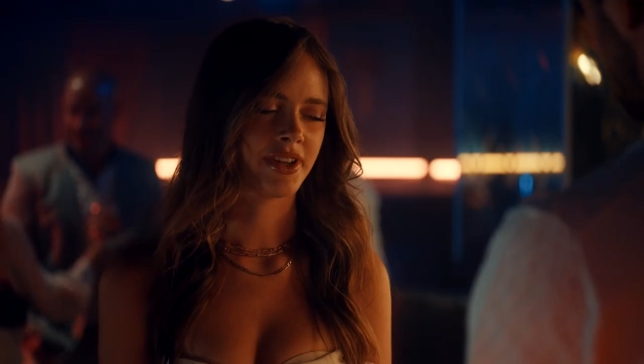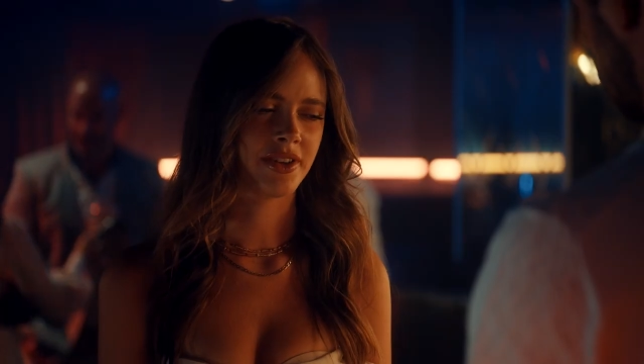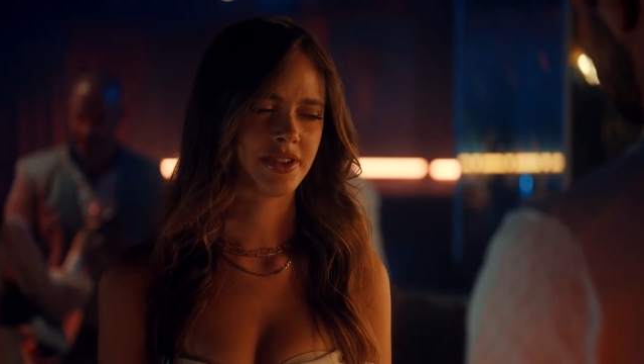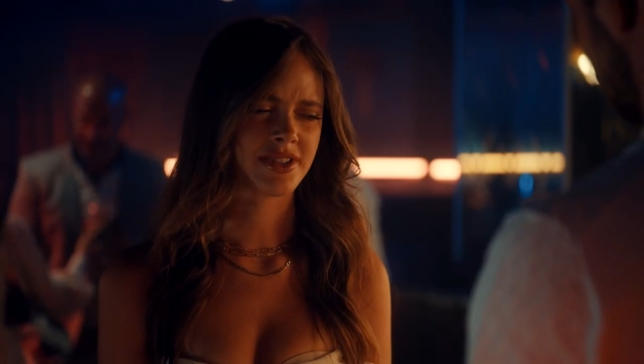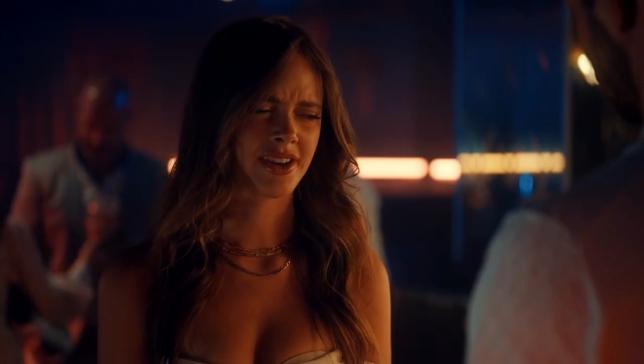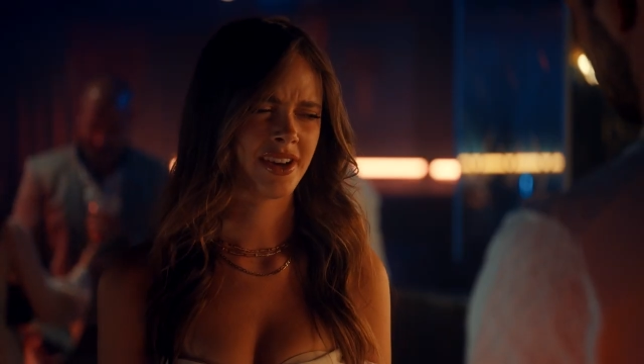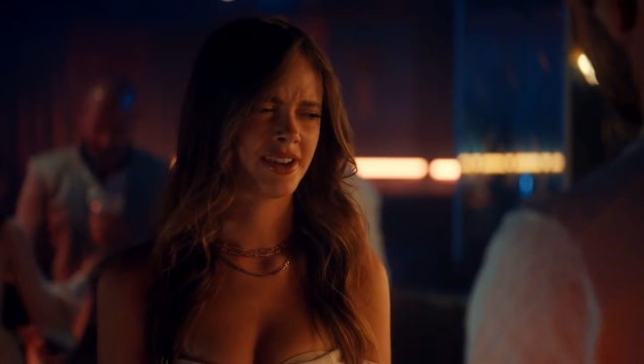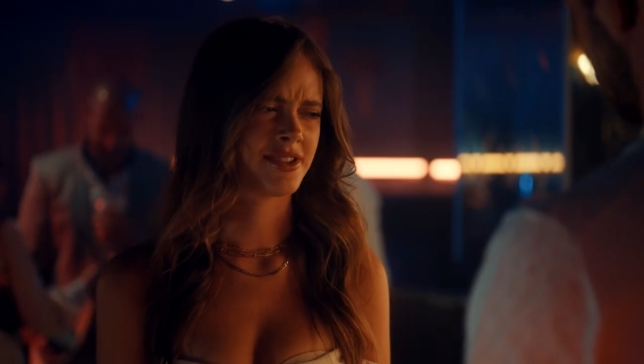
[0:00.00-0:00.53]
it
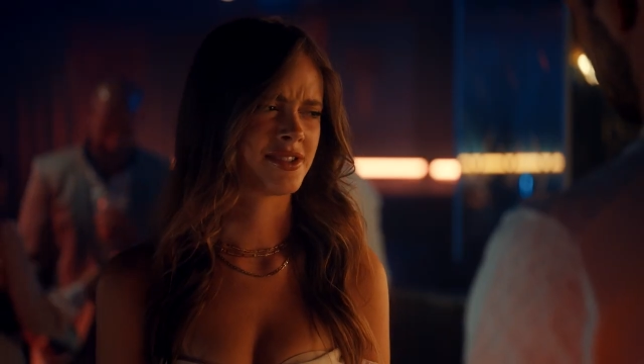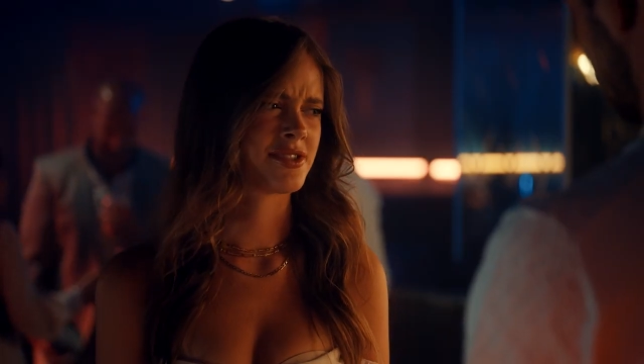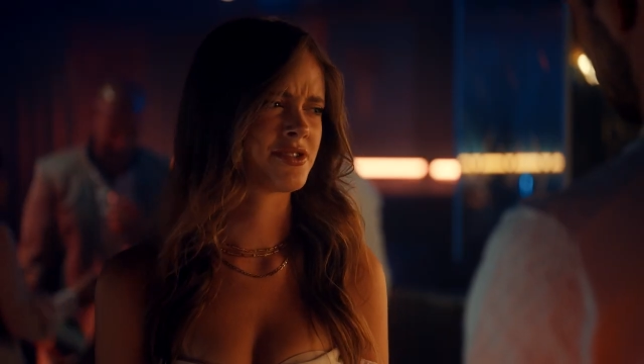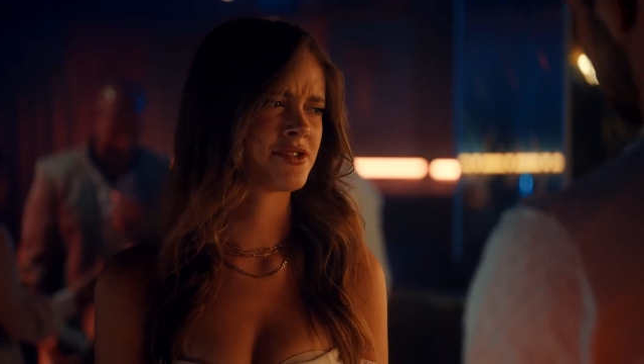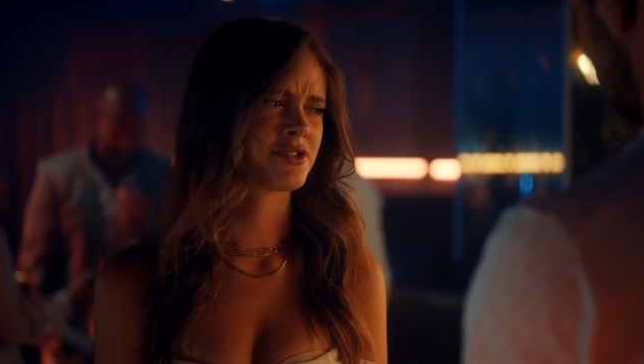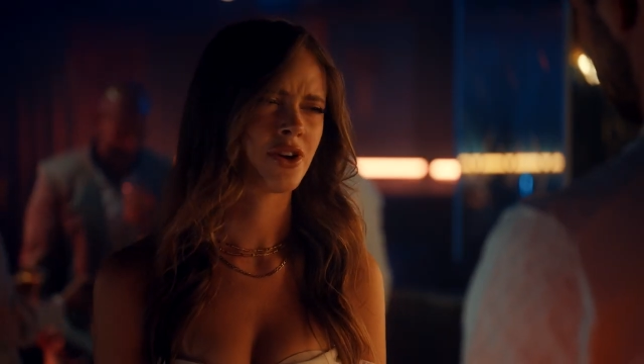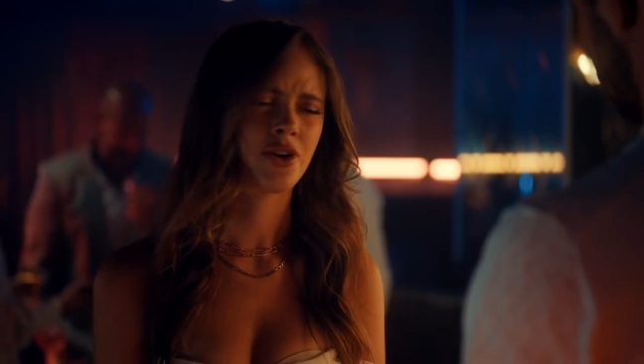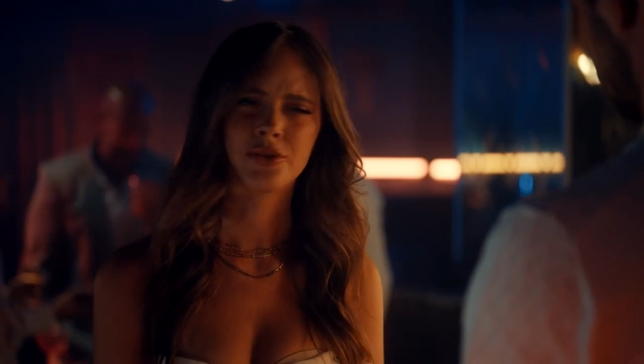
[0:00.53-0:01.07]
turn
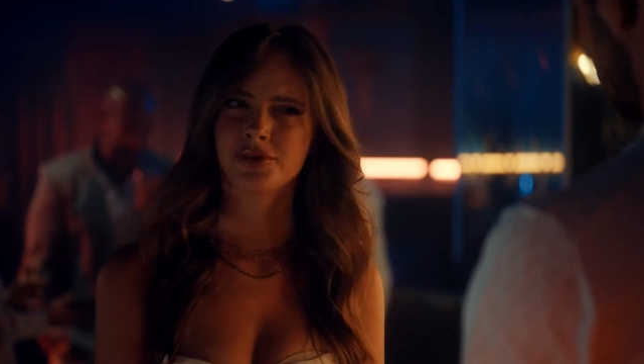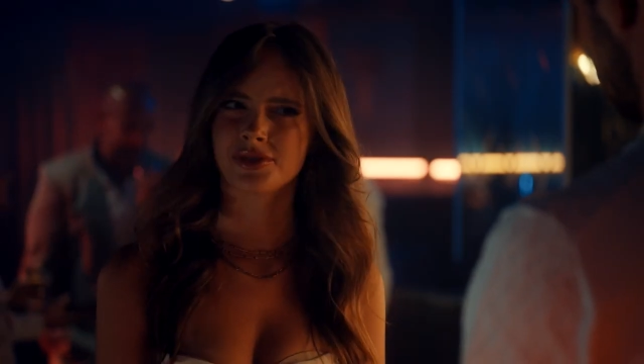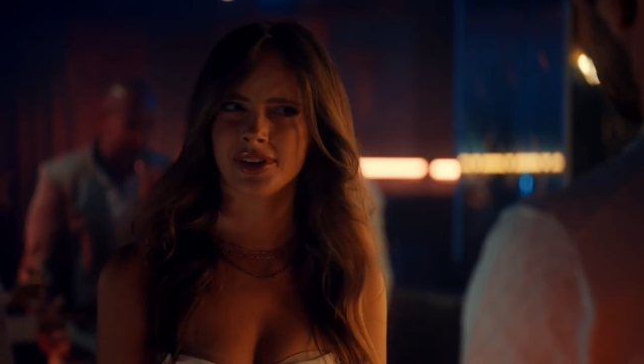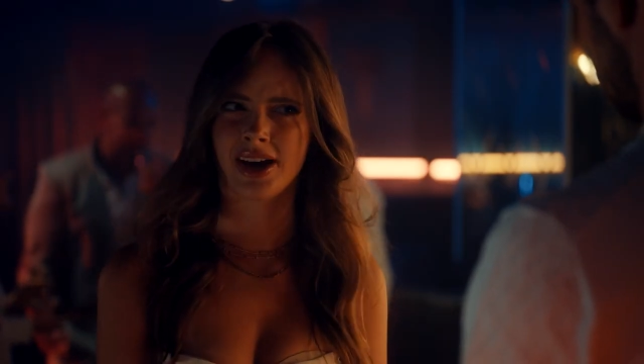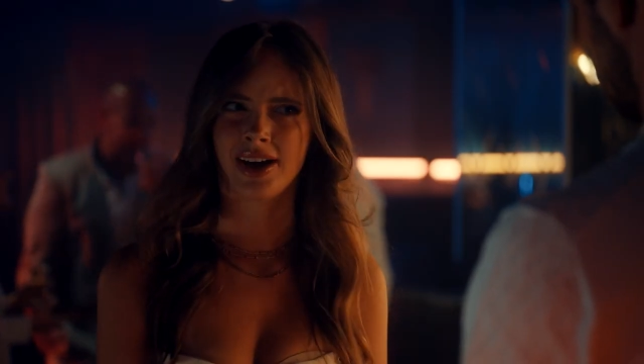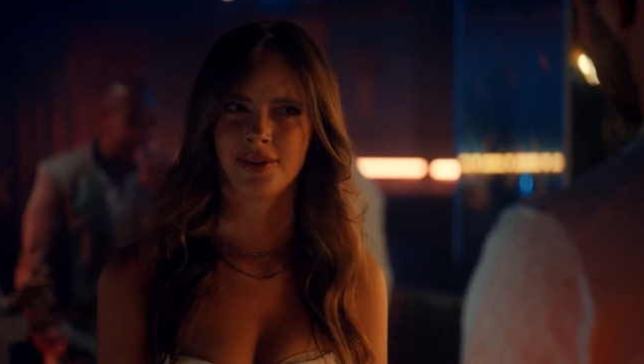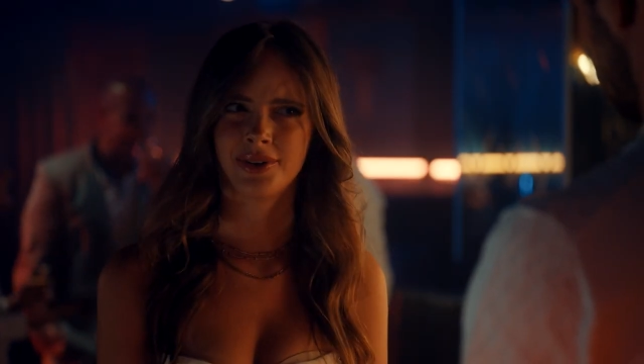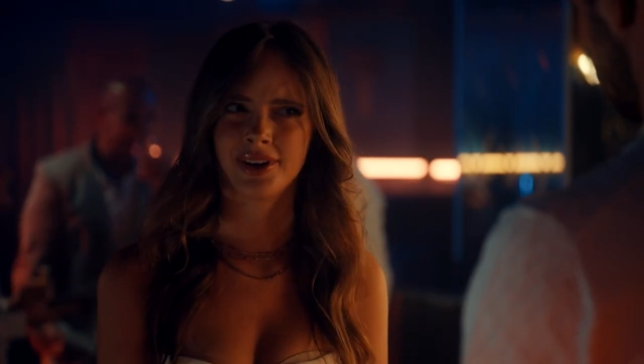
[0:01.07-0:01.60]
so
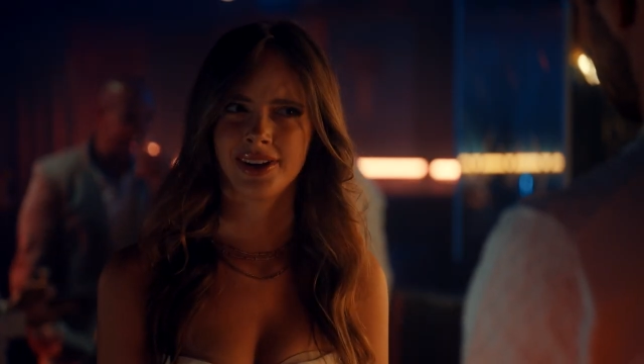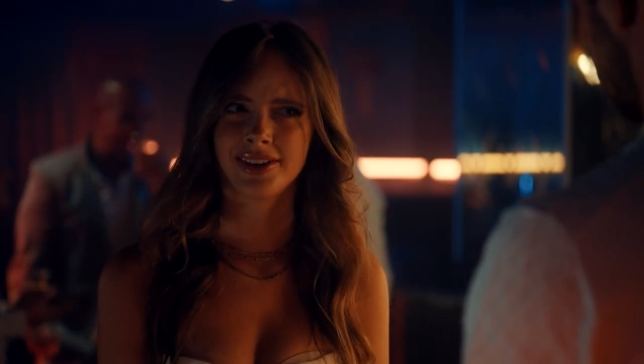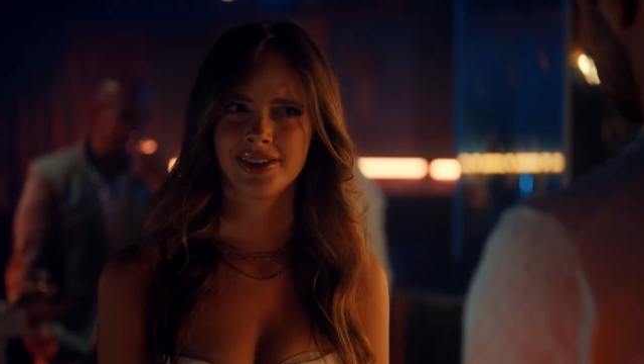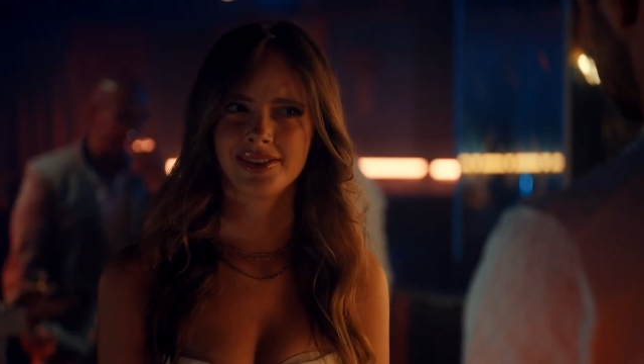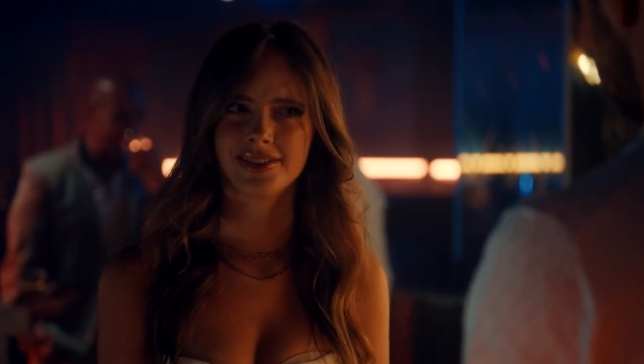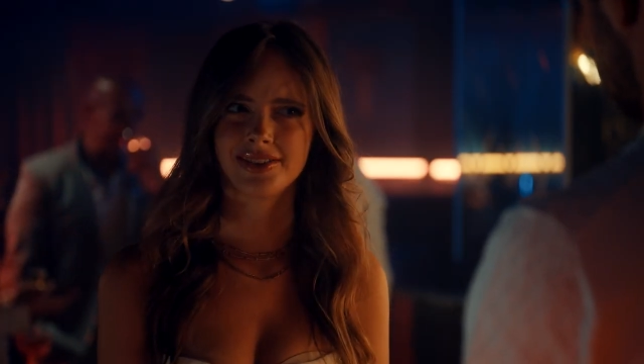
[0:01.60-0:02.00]
sour